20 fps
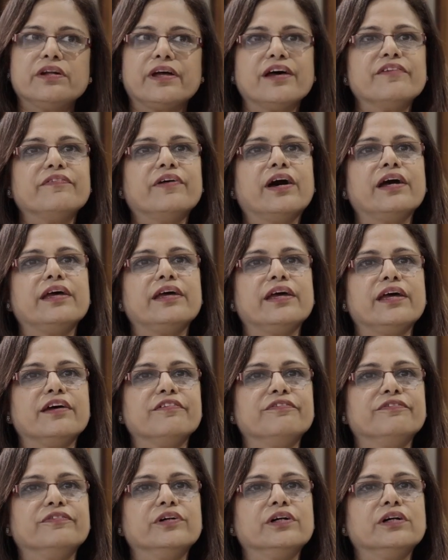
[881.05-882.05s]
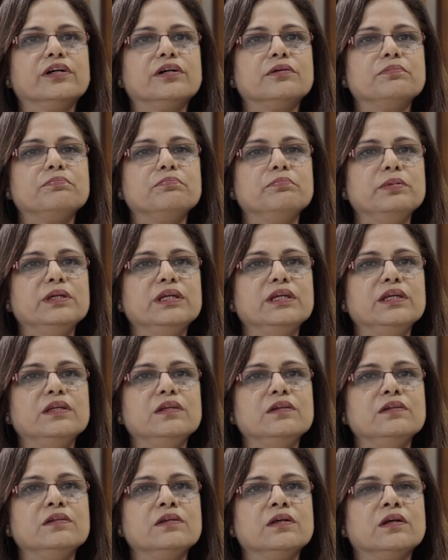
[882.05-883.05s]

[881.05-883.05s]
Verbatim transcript: have I ever been